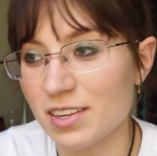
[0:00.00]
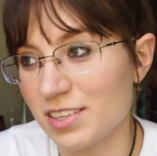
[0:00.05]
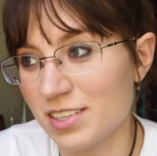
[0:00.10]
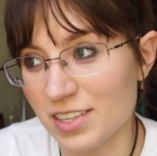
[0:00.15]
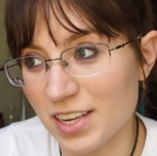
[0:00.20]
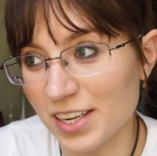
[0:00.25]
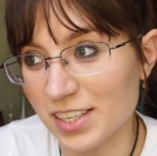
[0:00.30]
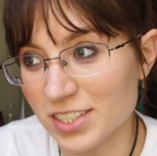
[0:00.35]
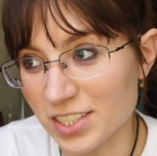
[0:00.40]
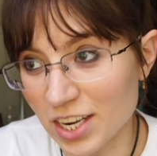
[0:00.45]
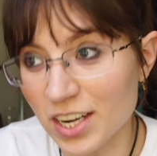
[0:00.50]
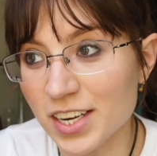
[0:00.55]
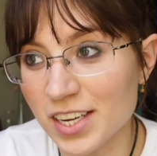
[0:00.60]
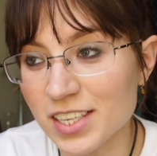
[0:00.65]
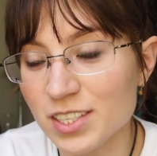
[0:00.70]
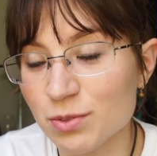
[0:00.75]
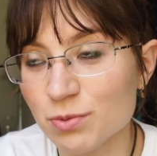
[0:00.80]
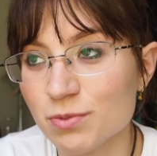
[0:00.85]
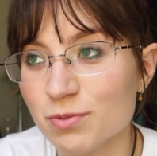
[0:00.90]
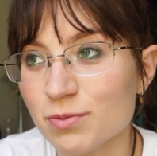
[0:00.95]
like done
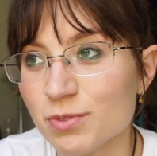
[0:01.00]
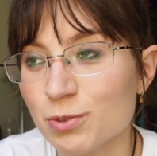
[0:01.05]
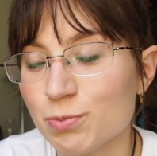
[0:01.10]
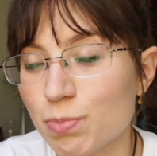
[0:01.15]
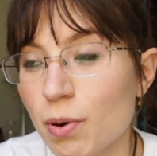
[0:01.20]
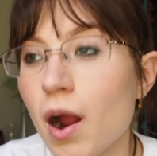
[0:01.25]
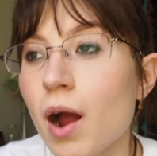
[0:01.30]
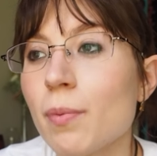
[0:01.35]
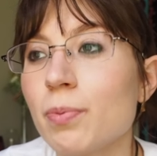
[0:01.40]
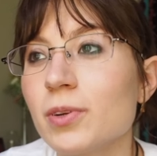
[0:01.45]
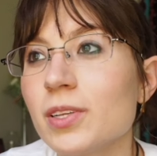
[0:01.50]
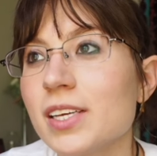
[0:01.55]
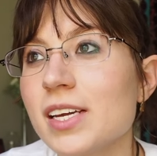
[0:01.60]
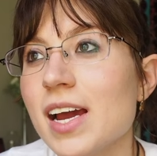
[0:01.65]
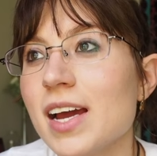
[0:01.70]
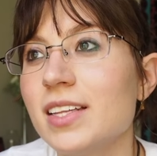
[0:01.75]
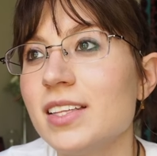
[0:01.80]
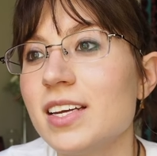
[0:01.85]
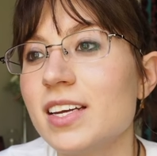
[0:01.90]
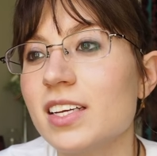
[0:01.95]
it properly,
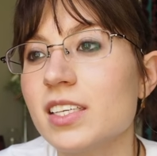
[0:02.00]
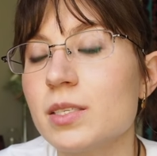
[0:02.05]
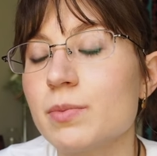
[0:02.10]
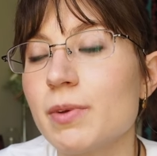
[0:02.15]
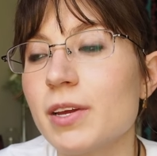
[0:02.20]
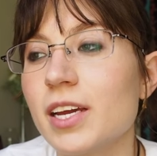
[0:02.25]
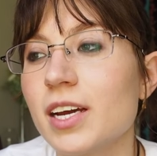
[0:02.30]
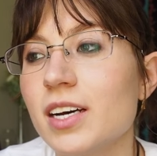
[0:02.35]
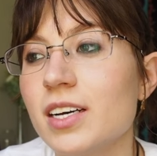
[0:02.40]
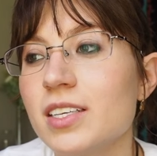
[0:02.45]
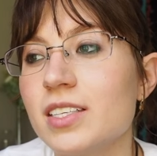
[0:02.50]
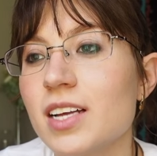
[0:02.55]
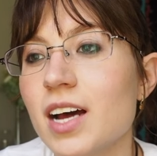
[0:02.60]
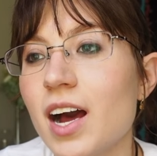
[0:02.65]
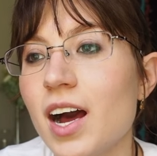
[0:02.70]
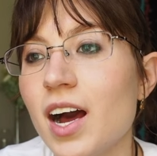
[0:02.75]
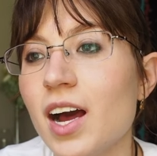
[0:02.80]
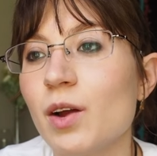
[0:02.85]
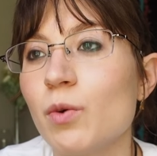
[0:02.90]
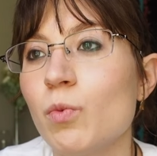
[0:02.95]
I think, is because
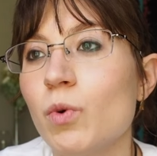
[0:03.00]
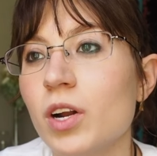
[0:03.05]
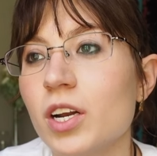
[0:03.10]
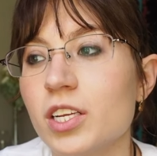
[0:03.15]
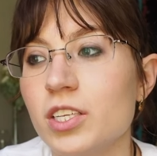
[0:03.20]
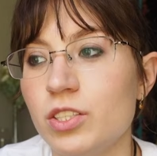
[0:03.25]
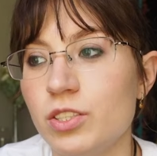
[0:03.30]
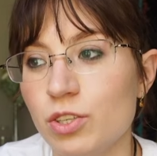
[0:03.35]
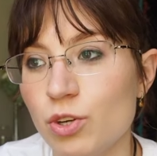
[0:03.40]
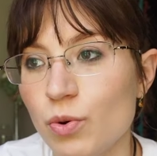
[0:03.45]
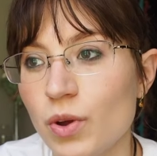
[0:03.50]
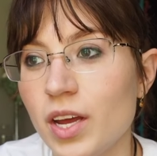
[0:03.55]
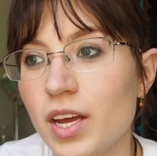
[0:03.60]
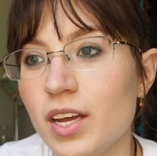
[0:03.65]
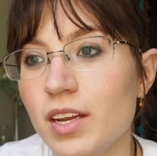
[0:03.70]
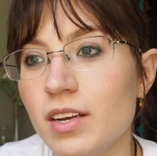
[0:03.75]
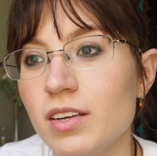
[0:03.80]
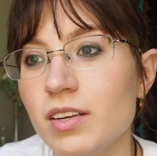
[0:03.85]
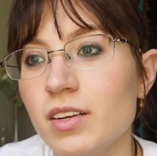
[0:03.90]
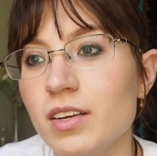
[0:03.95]
I want to do
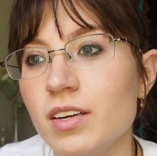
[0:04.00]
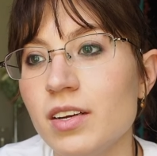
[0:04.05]
it